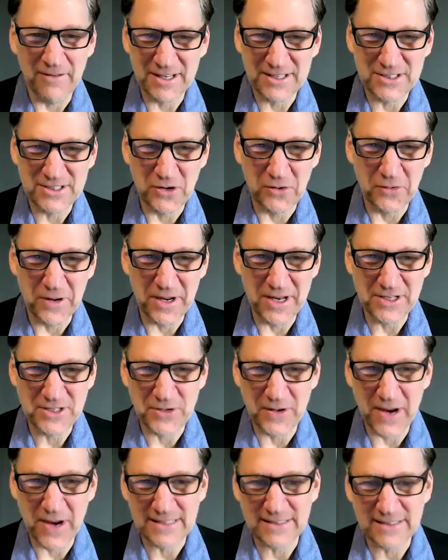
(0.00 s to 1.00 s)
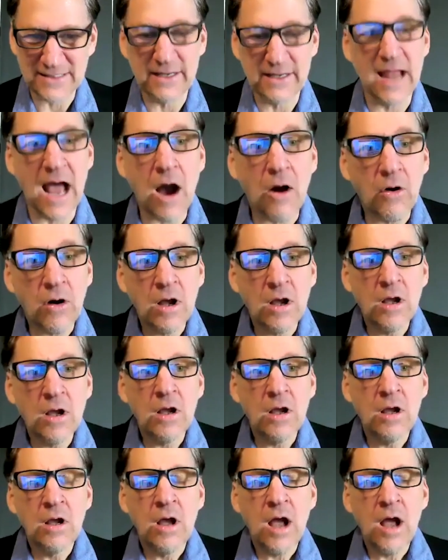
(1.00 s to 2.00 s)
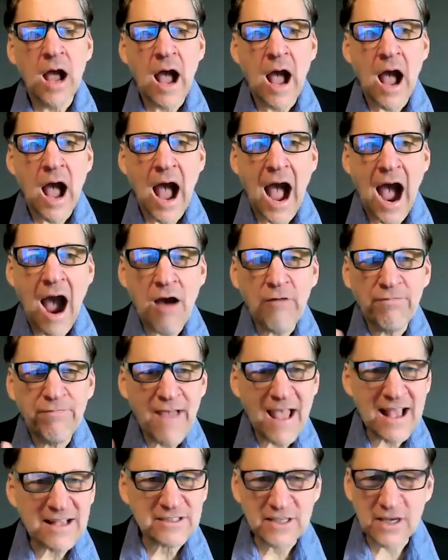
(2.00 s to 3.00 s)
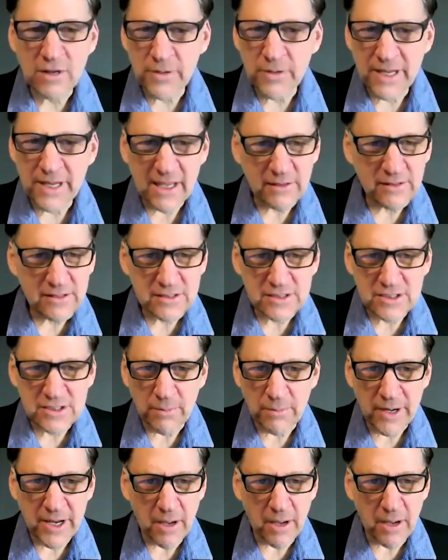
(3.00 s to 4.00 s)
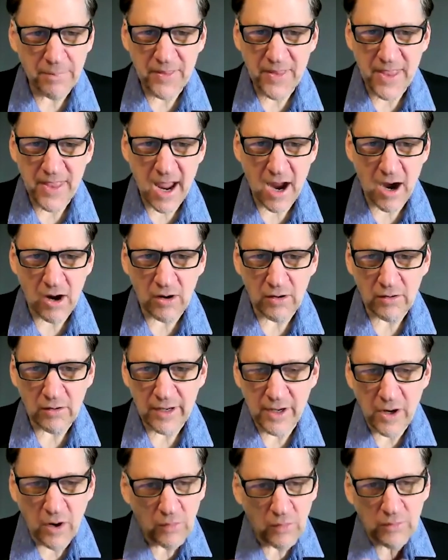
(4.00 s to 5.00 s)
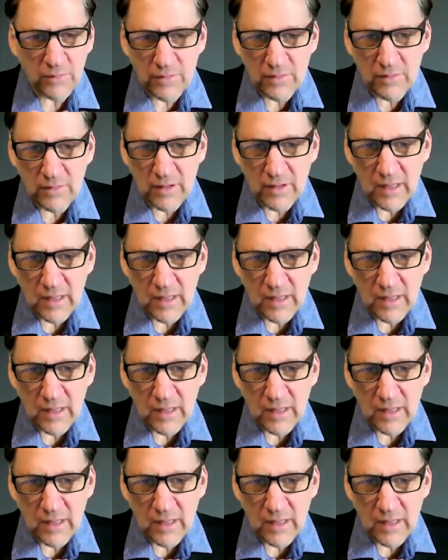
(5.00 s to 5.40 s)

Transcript: it. It's so interesting. Now, how fast can we get somebody up in the air? You know,